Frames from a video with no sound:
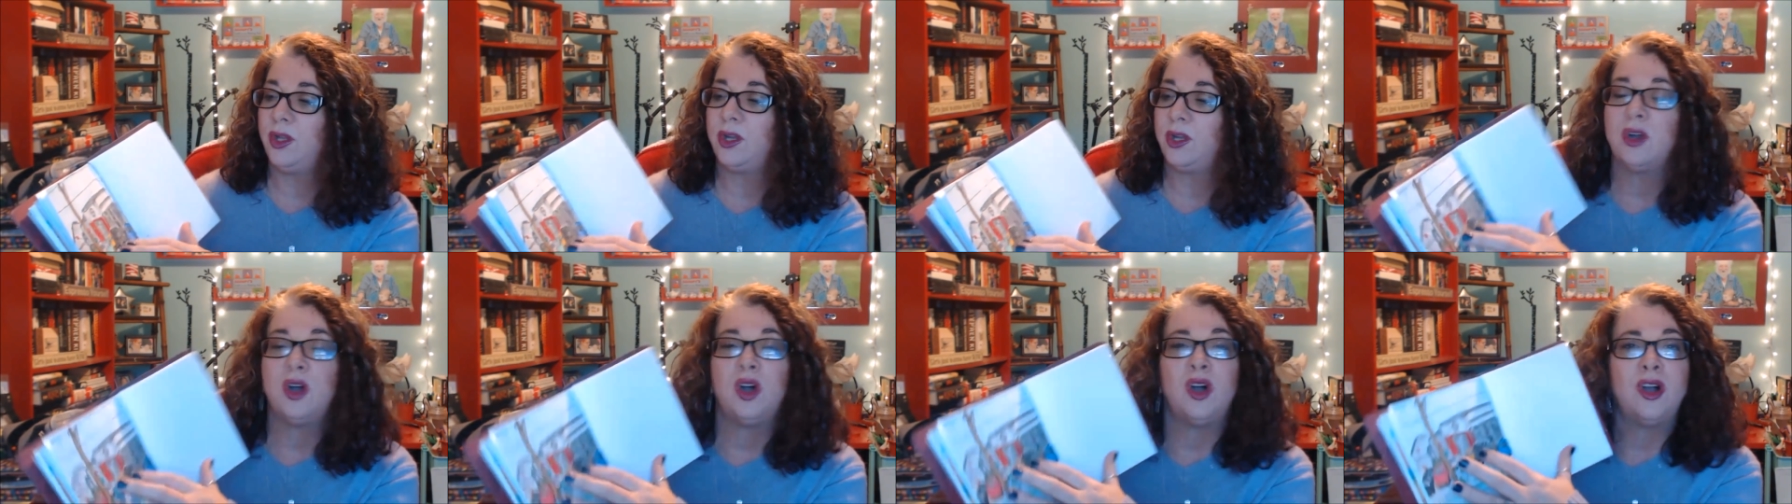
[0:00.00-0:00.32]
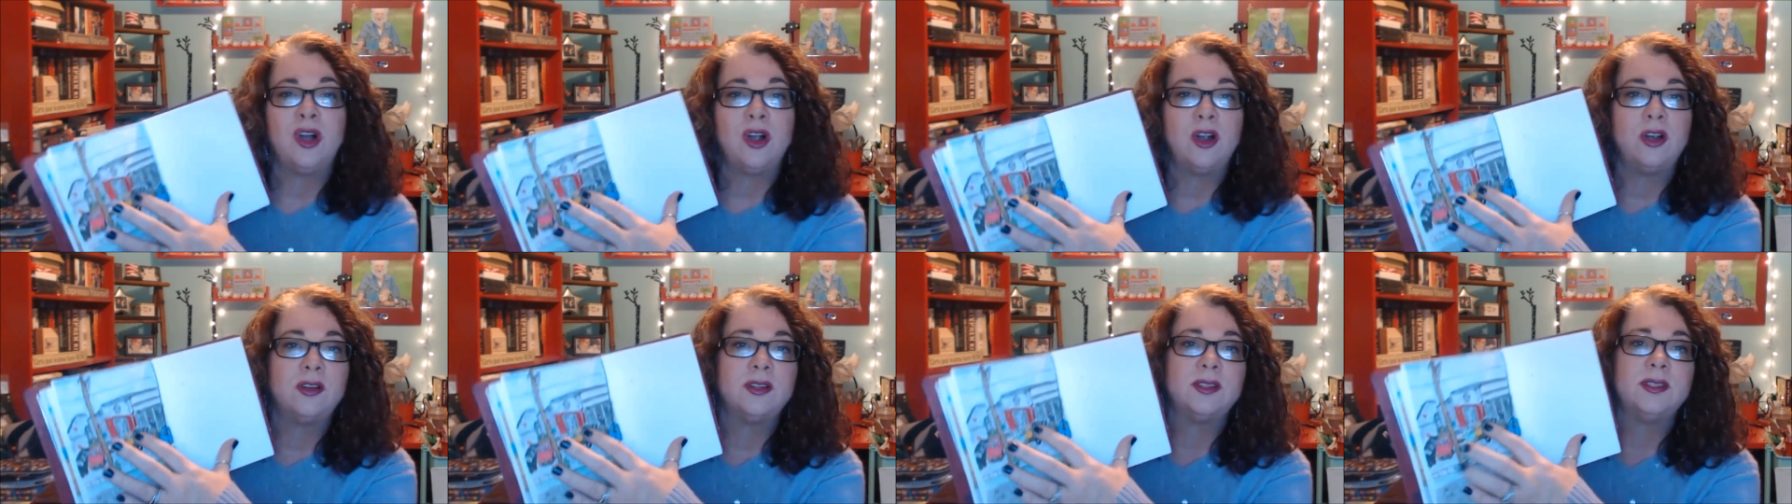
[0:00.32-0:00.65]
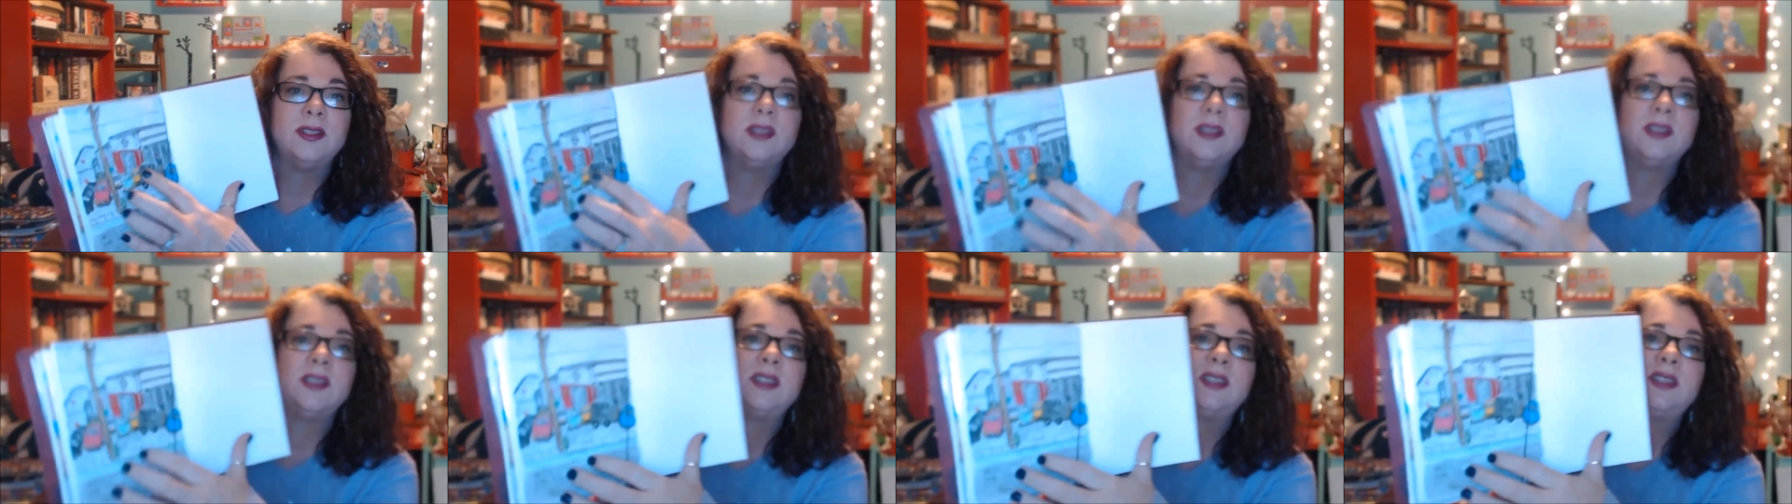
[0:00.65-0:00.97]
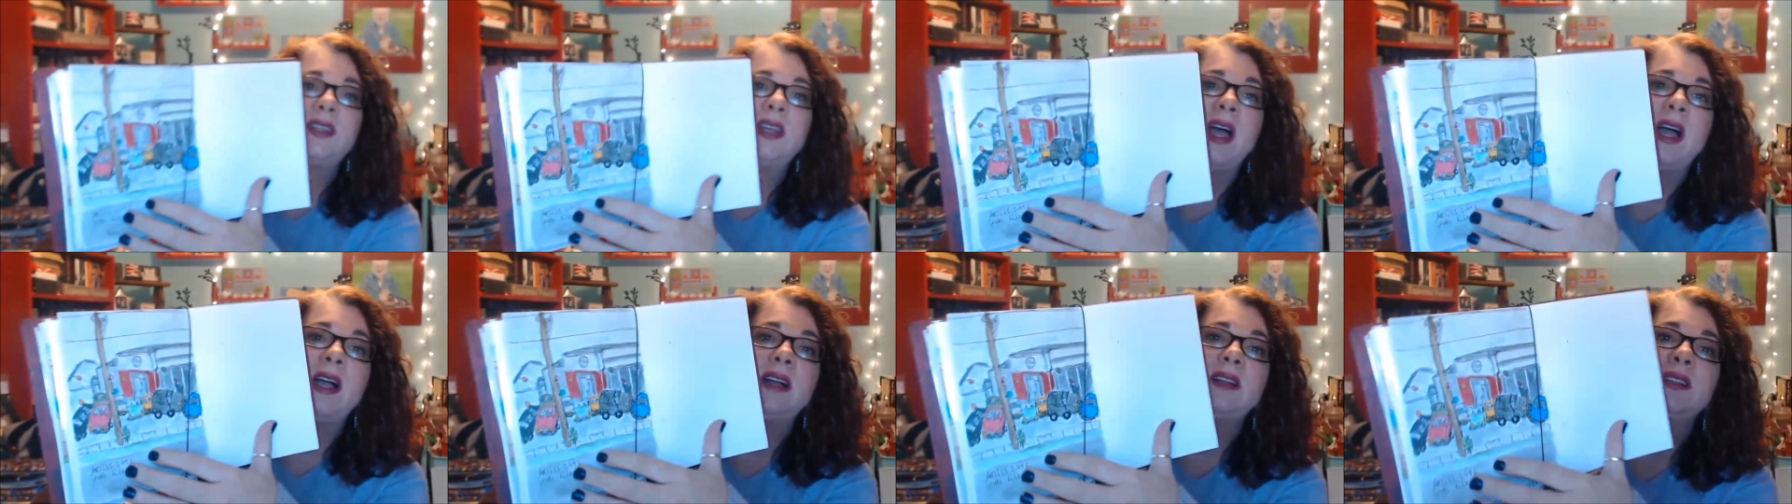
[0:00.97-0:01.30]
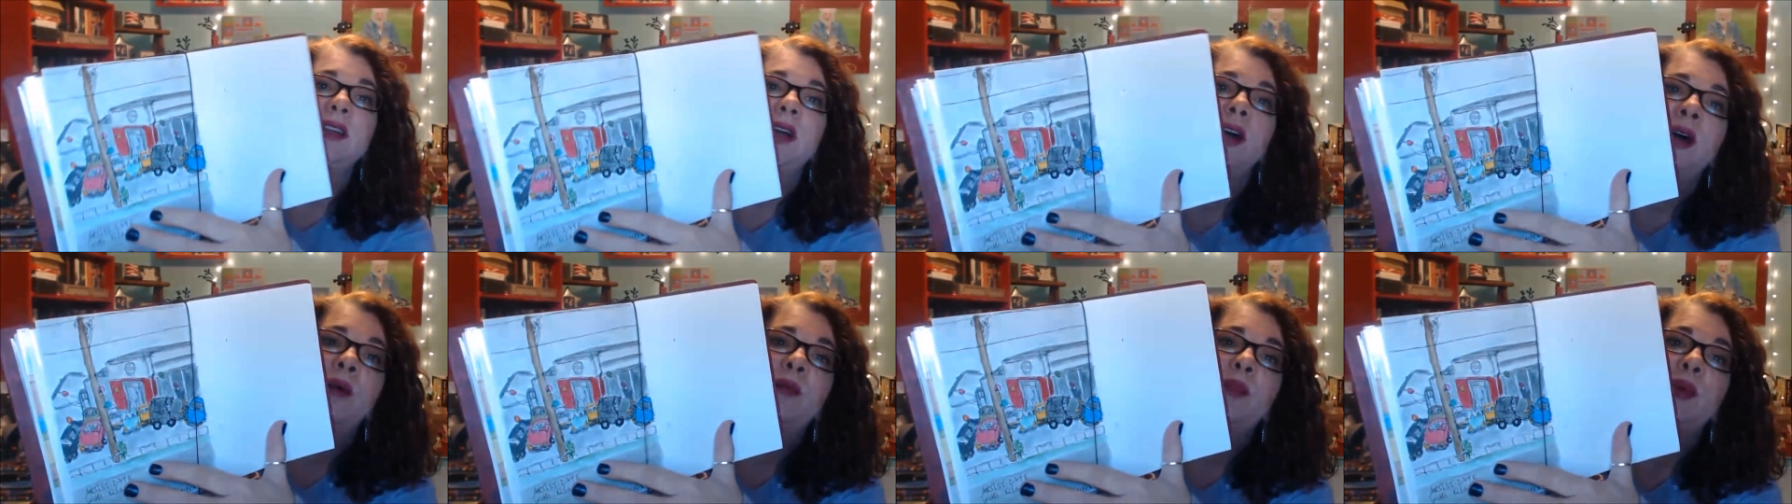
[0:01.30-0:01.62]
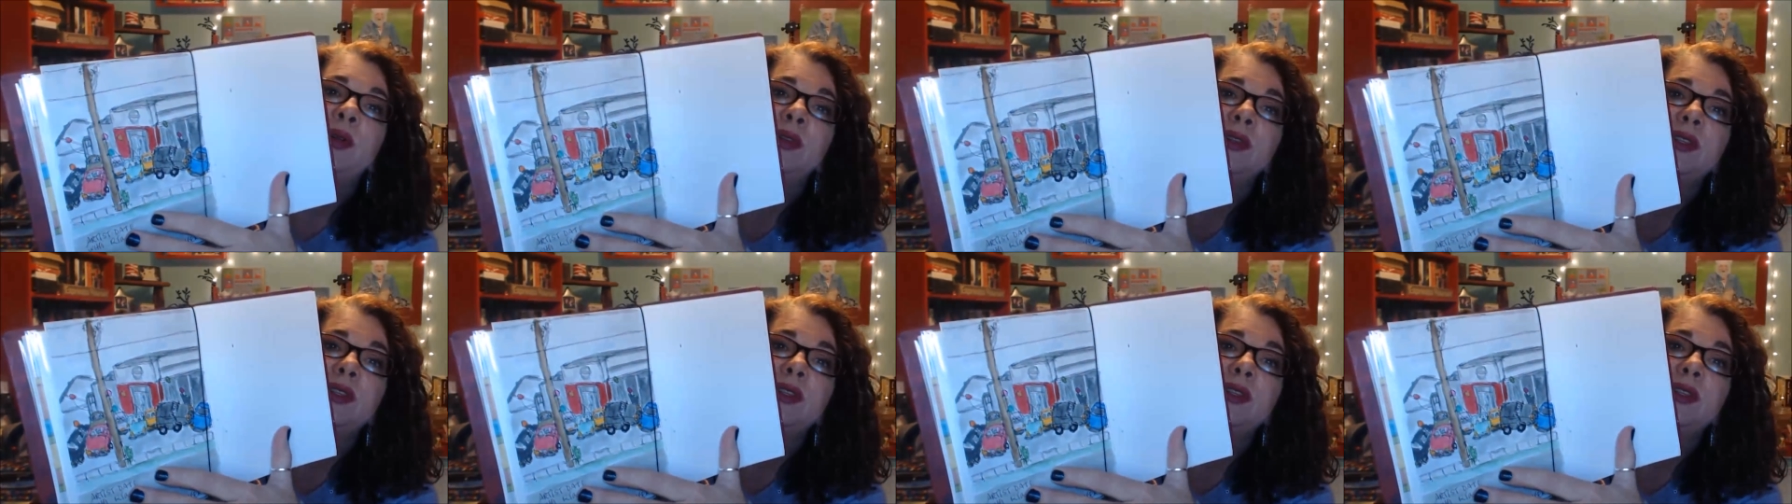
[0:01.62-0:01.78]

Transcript: the cars stacked up